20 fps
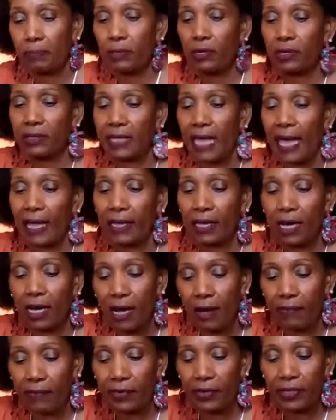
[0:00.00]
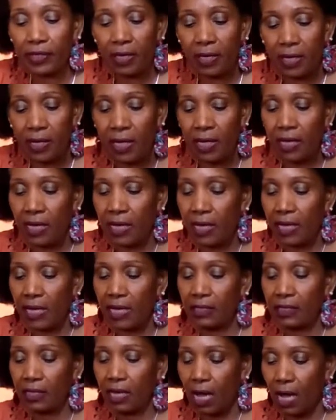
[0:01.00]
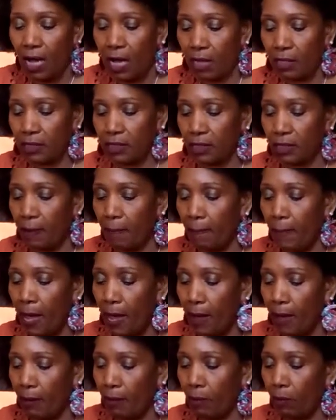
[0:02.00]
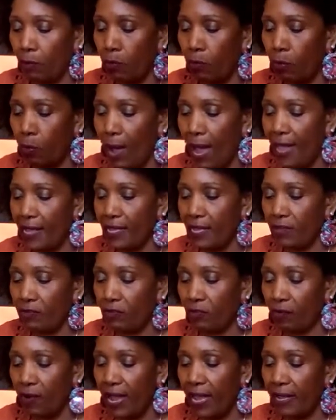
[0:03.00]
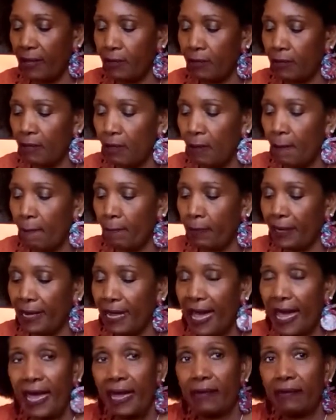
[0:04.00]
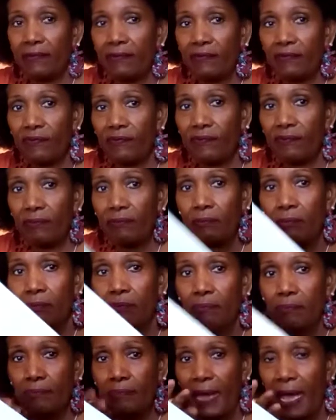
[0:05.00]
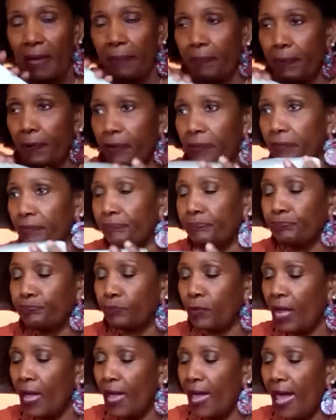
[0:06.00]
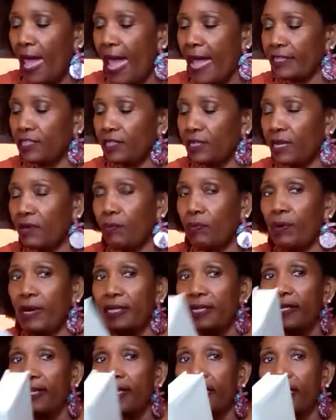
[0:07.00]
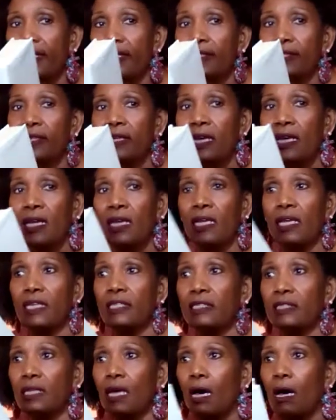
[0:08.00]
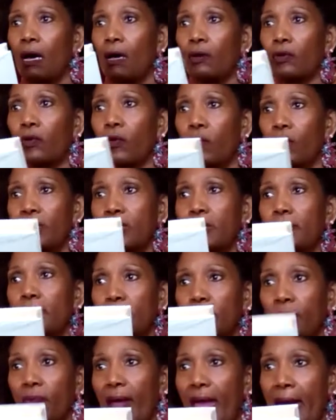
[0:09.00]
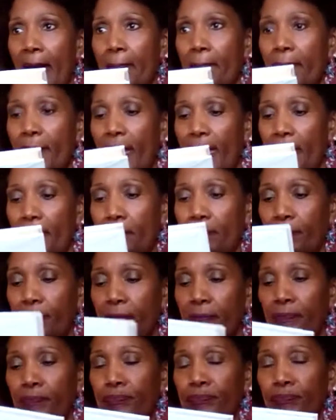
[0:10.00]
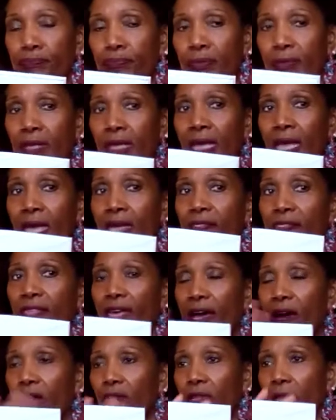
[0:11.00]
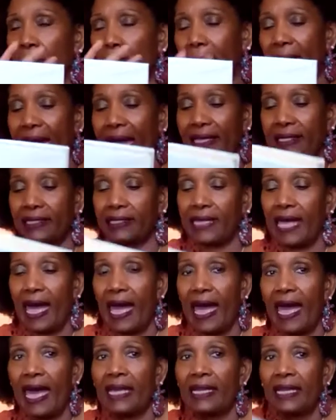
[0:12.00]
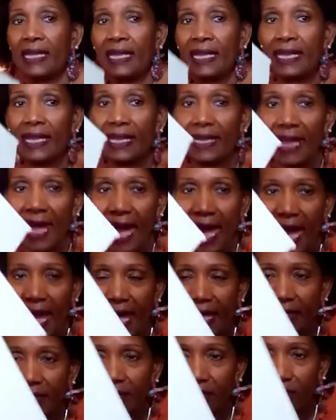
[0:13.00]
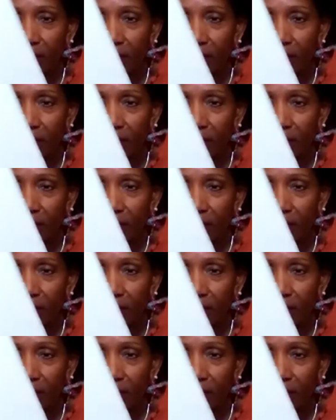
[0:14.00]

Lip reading: books I covered in some white and gray plaid paper. Actually, what it is, it's Christmas wrap paper that on the back side, it has the